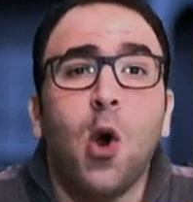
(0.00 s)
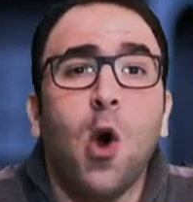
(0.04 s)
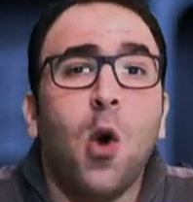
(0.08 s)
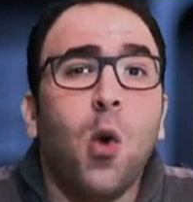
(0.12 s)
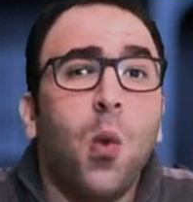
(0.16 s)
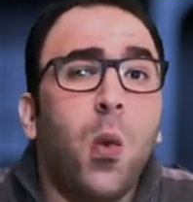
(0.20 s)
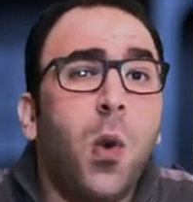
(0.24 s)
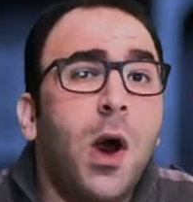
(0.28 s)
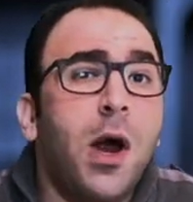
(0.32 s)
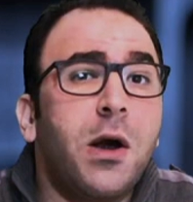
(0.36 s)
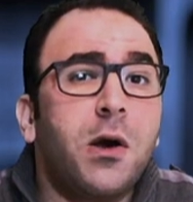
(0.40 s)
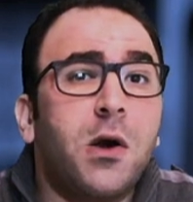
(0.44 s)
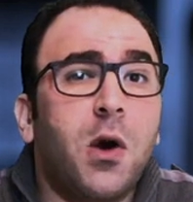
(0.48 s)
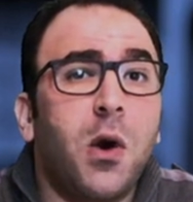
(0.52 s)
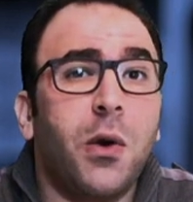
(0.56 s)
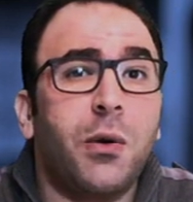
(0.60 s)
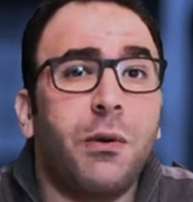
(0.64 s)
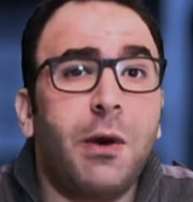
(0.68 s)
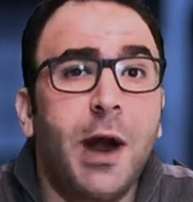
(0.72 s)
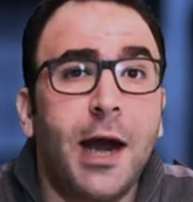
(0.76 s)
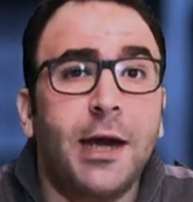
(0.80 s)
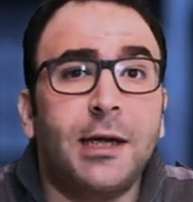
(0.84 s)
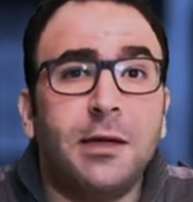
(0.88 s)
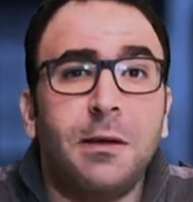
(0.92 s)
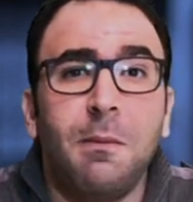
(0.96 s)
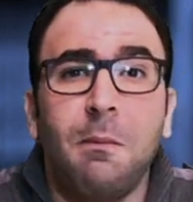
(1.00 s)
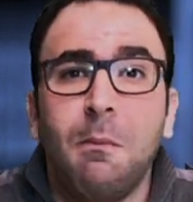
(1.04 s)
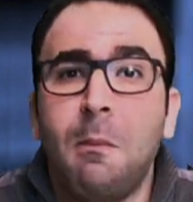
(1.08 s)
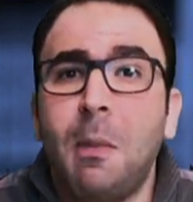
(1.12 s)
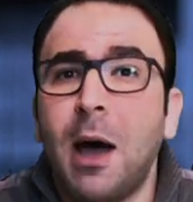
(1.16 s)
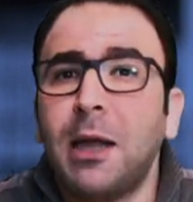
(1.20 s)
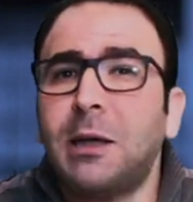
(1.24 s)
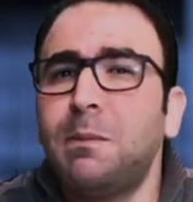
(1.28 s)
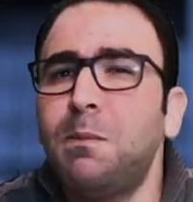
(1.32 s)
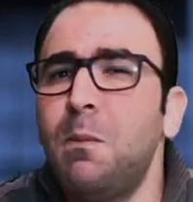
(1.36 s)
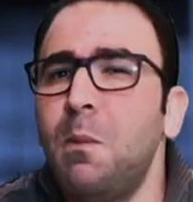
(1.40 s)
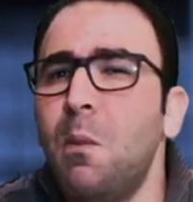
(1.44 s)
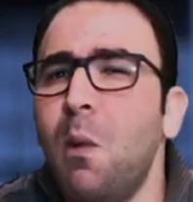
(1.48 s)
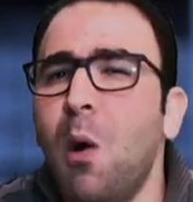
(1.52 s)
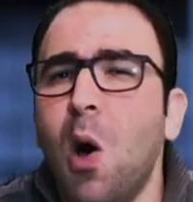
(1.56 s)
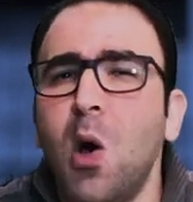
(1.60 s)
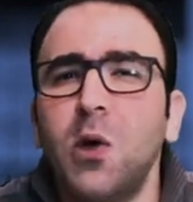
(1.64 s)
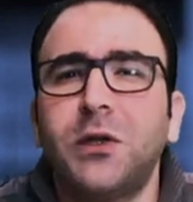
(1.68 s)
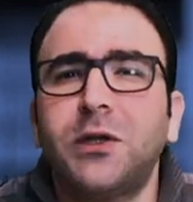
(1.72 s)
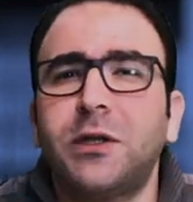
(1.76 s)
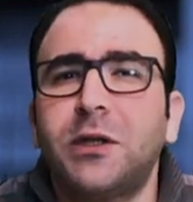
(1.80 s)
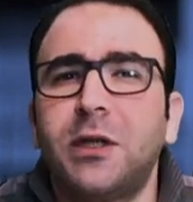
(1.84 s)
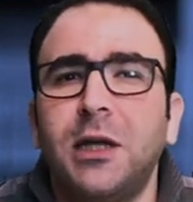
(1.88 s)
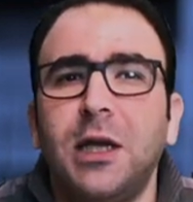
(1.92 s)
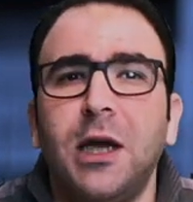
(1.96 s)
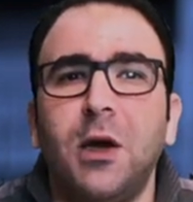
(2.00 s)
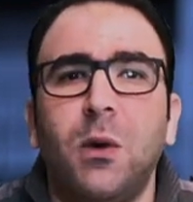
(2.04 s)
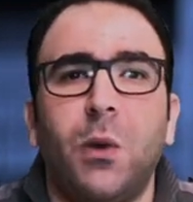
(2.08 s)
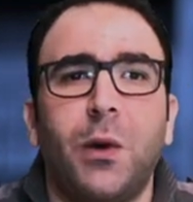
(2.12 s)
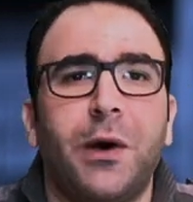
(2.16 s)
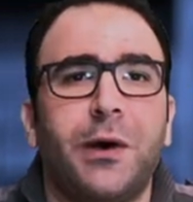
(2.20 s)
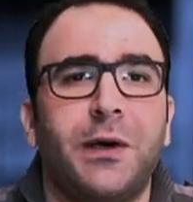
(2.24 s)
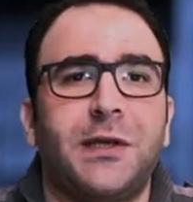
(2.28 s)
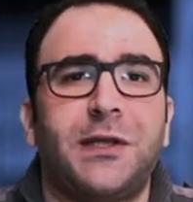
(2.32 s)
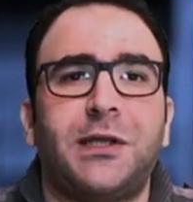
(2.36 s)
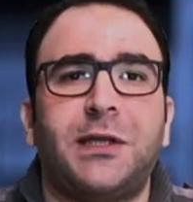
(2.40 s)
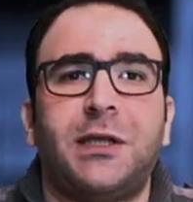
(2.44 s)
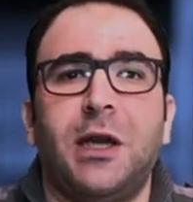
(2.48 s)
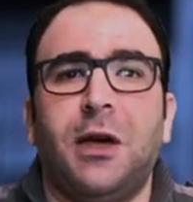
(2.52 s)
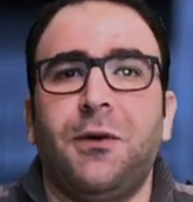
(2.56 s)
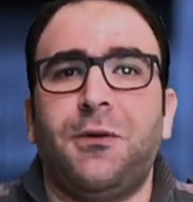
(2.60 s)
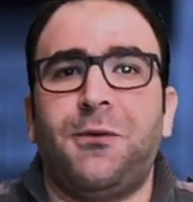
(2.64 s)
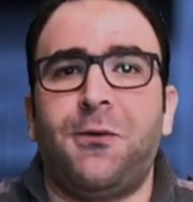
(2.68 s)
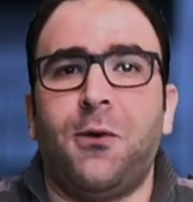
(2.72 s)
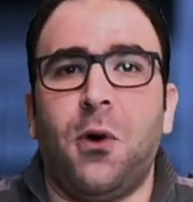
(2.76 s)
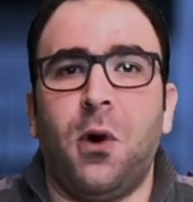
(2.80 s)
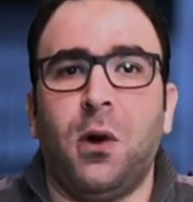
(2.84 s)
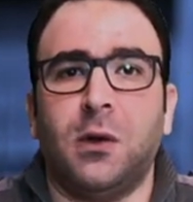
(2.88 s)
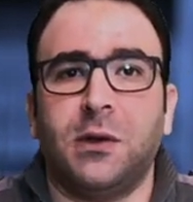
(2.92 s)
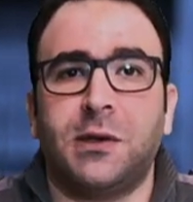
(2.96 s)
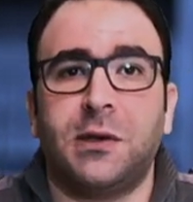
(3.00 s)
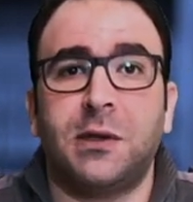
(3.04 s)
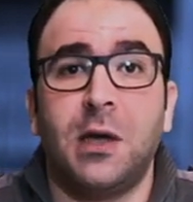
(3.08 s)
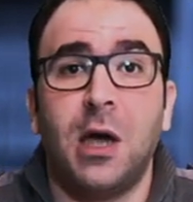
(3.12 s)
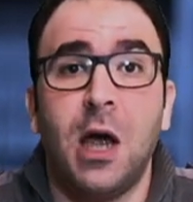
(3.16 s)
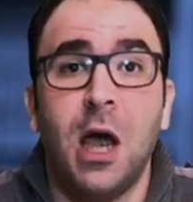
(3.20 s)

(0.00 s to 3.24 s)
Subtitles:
were correct, but mostly were still false.